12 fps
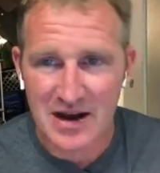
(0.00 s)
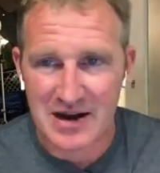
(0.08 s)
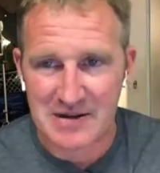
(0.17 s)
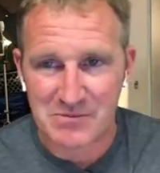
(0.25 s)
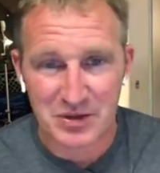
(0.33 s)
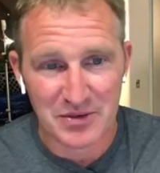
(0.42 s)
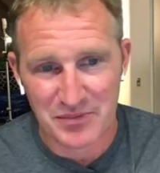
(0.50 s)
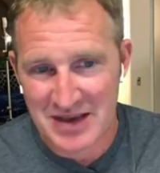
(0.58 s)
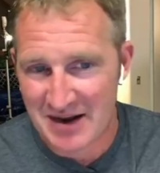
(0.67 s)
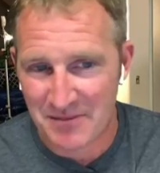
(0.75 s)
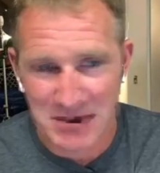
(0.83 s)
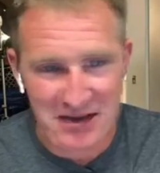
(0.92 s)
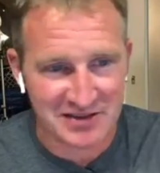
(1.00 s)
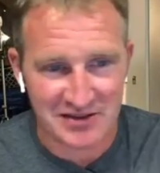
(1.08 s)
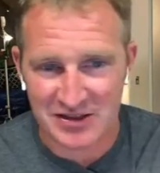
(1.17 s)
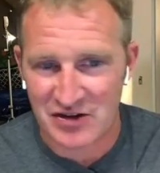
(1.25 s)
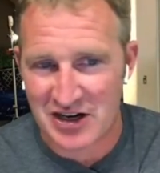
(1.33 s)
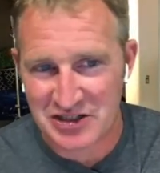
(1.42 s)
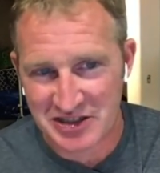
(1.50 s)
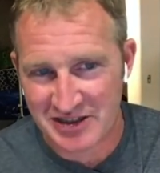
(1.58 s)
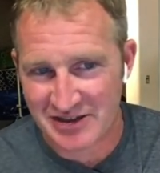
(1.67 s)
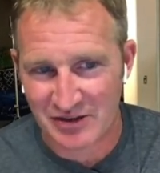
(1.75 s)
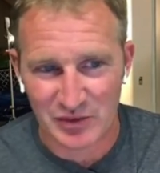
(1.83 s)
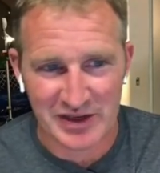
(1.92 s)
Um, but yeah, basically notching
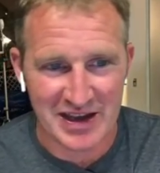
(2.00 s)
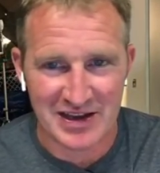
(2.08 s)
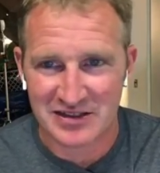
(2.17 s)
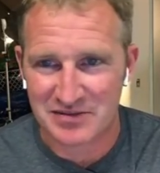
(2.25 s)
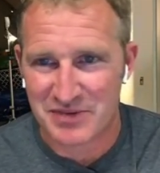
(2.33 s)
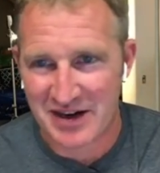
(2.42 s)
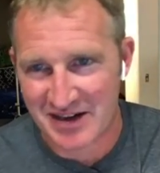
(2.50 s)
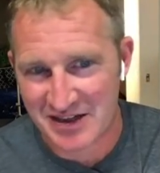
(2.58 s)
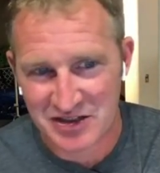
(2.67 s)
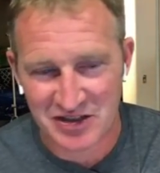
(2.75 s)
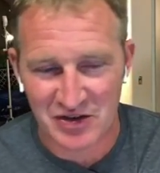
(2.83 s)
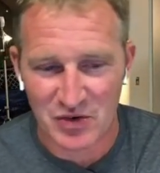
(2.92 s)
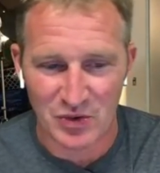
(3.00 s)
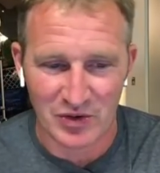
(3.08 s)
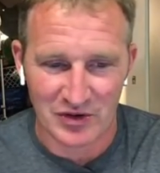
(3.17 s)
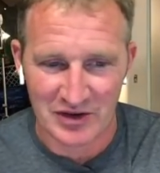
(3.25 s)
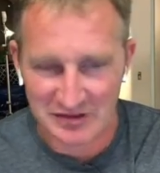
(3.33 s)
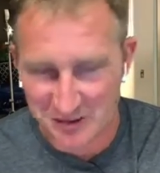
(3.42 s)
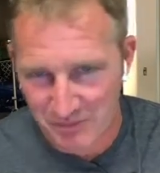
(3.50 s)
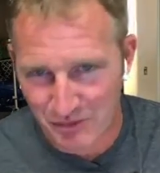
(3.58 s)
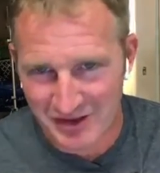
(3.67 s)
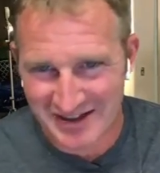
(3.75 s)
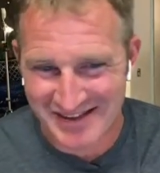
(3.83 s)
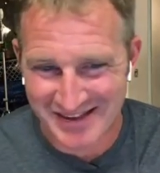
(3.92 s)
it 3 eighths by an inch and a quarter. That was a
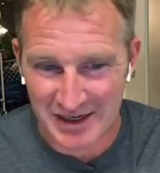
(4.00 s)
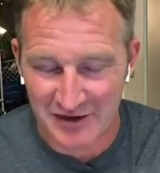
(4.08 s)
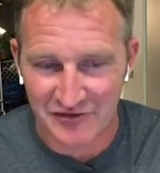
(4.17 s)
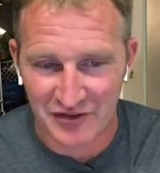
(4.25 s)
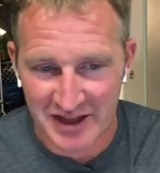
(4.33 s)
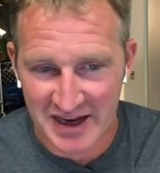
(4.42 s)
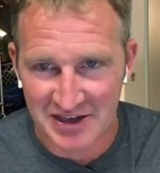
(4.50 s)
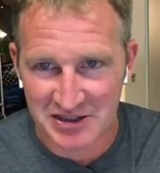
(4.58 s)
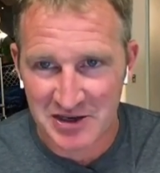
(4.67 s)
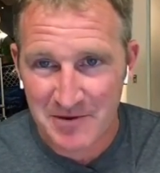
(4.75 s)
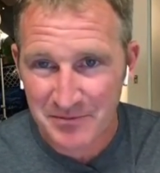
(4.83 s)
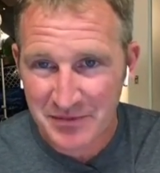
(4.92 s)
pretty thick flange.